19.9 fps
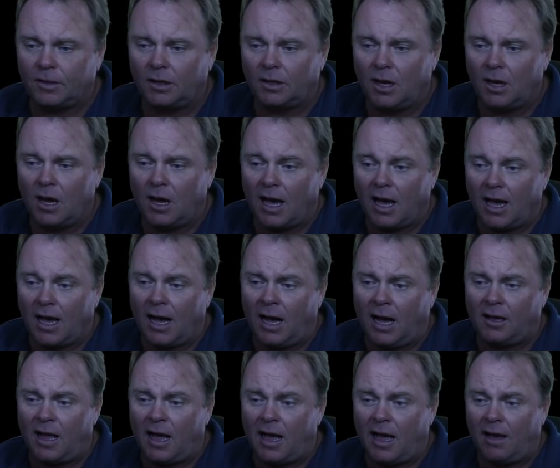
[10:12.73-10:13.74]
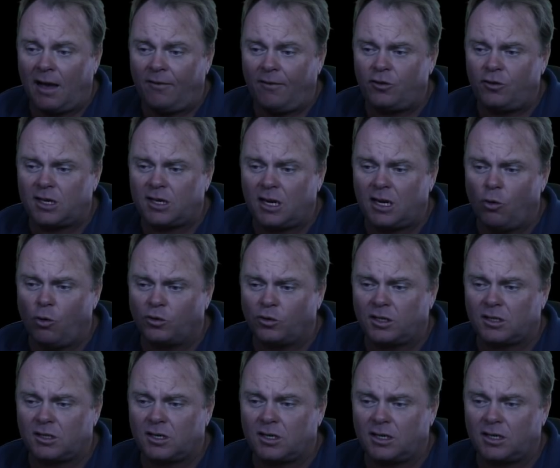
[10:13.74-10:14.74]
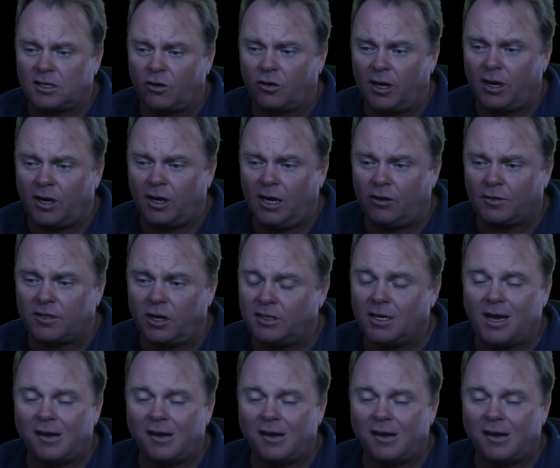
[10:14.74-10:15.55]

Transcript: Have you seen more success on either side?